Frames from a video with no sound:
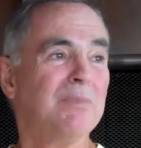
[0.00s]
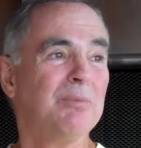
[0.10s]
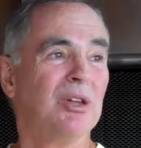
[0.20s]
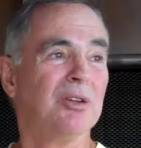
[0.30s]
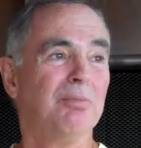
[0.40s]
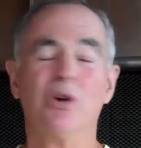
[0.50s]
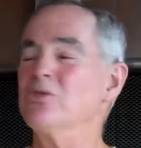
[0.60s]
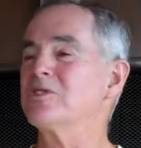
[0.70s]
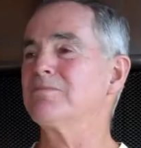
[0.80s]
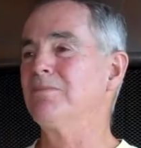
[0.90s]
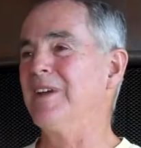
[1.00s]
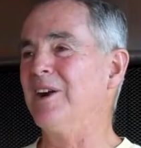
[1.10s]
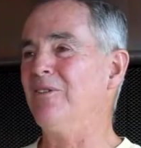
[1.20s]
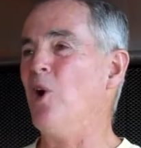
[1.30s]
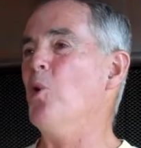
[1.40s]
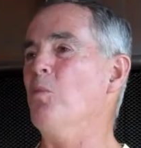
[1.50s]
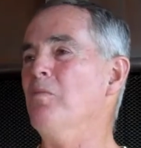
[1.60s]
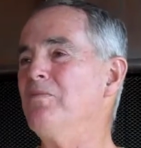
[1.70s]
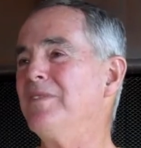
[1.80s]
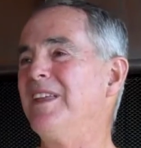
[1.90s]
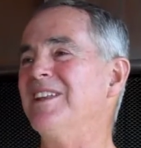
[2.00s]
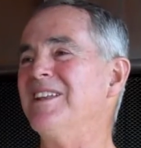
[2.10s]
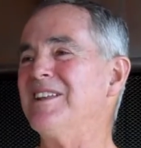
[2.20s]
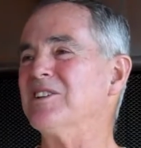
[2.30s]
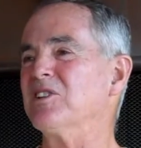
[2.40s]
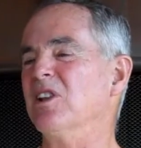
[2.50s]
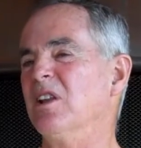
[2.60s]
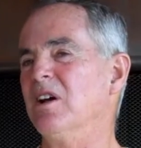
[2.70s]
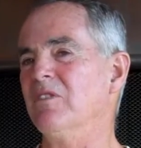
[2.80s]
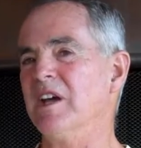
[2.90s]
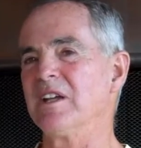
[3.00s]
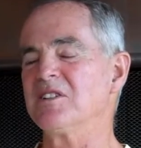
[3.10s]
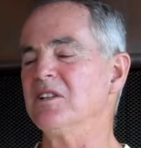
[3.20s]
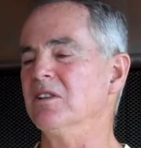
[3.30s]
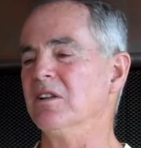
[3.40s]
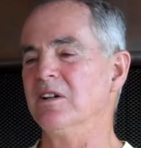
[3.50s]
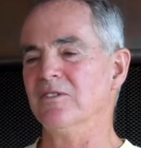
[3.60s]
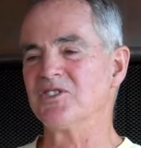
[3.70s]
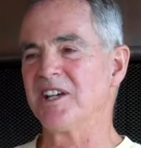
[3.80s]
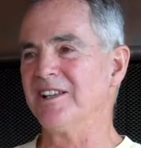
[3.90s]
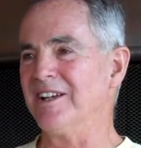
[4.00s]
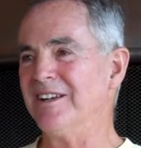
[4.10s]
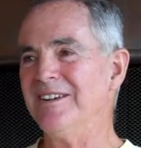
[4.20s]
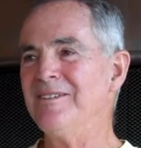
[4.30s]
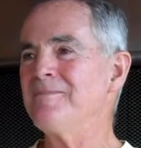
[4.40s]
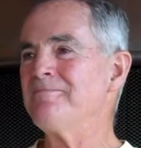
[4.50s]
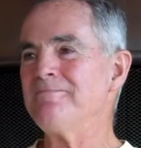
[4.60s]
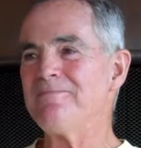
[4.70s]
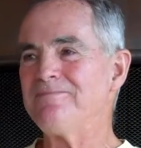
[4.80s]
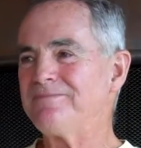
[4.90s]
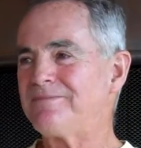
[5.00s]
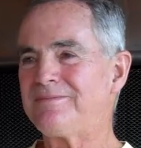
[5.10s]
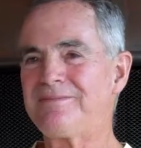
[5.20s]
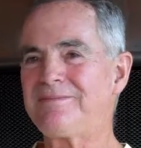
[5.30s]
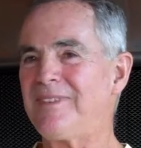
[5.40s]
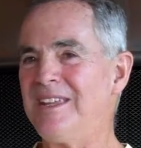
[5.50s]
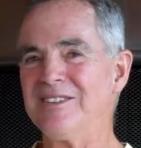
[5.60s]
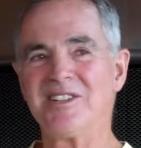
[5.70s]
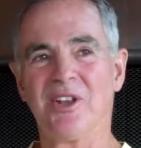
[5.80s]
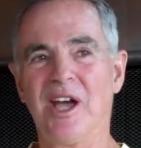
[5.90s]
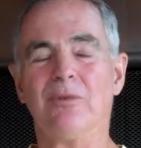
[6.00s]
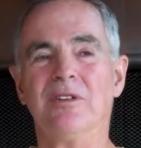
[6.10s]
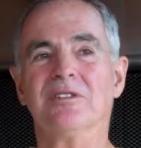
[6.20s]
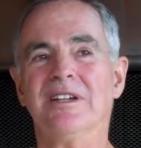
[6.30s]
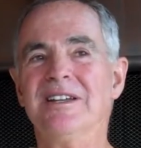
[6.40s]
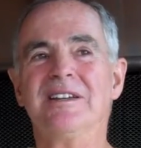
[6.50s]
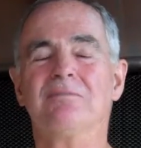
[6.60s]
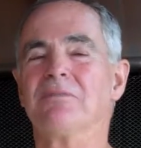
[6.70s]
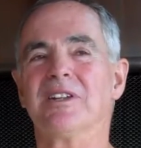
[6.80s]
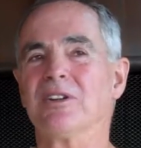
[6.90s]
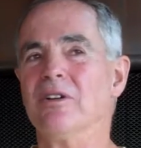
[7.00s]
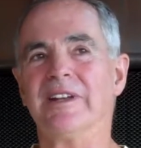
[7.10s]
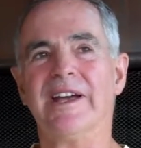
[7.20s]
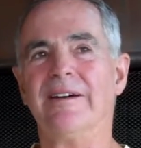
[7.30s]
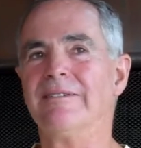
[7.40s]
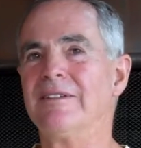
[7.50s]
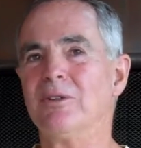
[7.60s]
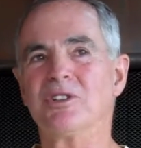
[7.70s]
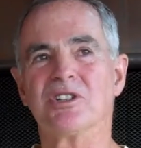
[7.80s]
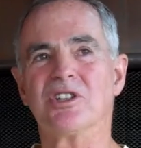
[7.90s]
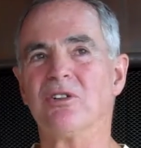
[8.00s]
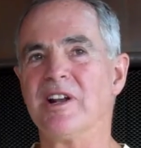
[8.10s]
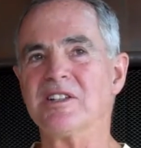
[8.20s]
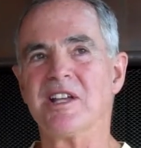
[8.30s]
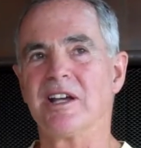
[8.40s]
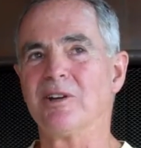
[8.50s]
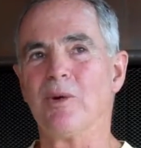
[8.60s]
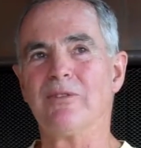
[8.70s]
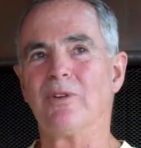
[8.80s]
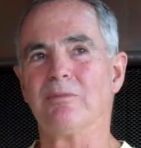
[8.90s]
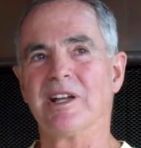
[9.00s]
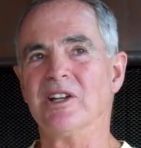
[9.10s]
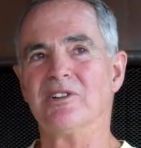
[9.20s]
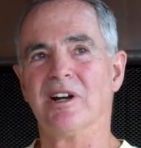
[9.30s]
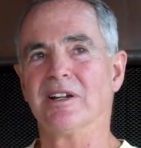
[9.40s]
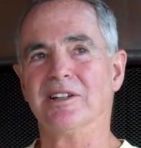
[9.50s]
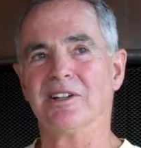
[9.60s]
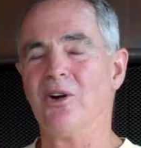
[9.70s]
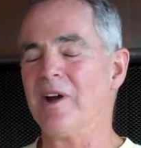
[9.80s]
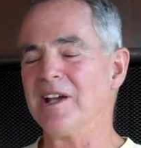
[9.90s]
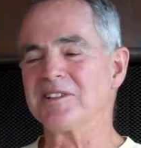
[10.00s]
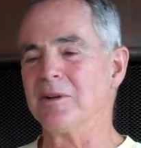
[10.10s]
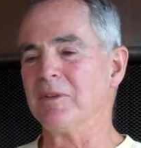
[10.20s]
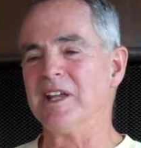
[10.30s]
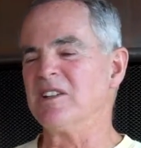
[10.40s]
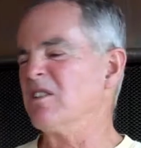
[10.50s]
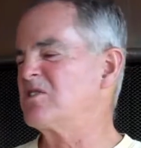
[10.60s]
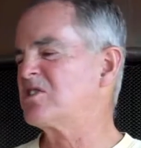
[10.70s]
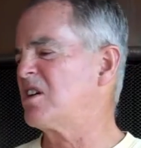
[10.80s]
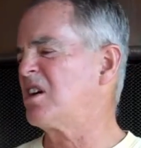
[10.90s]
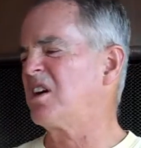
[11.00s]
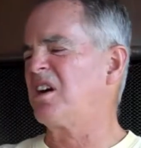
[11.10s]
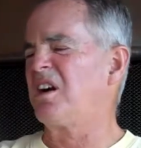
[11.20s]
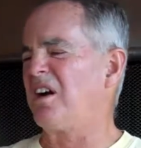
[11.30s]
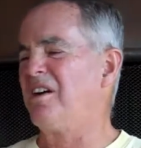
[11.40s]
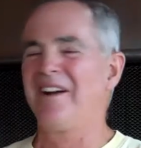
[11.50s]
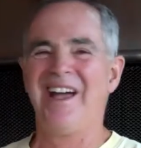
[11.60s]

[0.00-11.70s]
people's boats, home. And he just loved that because he loved sailing. And so he was going, yeah, that was just the greatest thing. I'd wait for him to get drunk and then go ask him, and they'd go, sure.